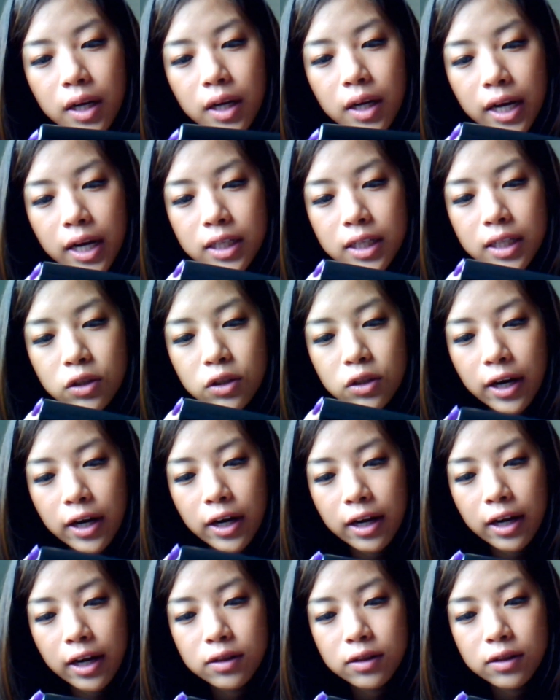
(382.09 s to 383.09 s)
and it's
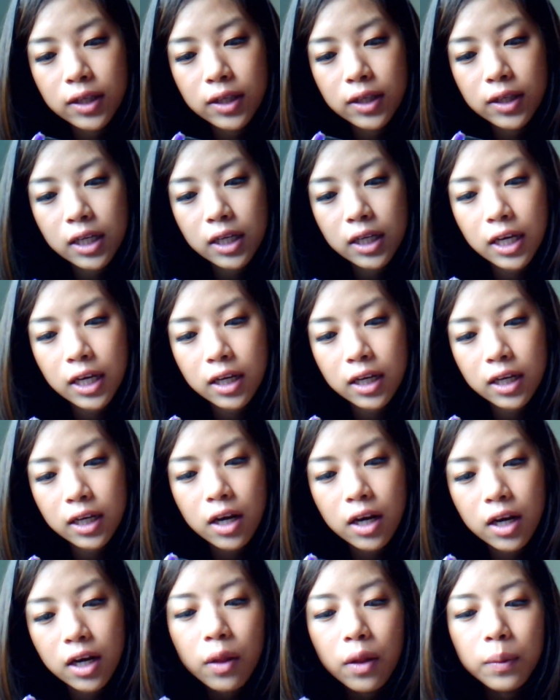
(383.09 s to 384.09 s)
drying out, so I need to get
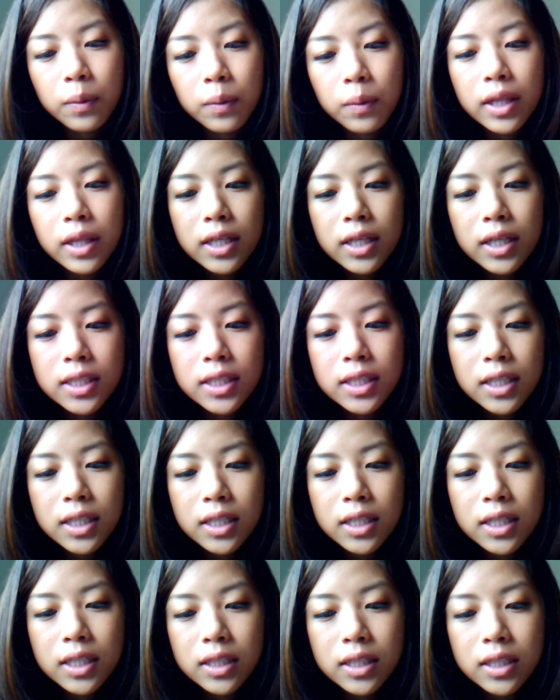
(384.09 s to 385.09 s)
another one. This
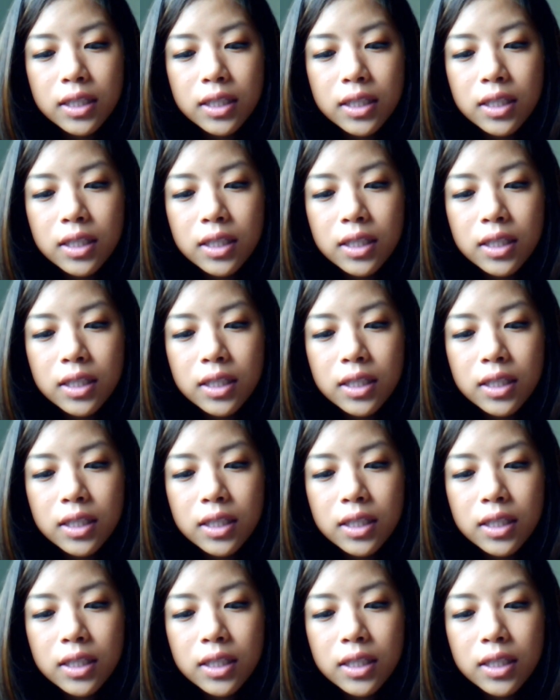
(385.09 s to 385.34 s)
is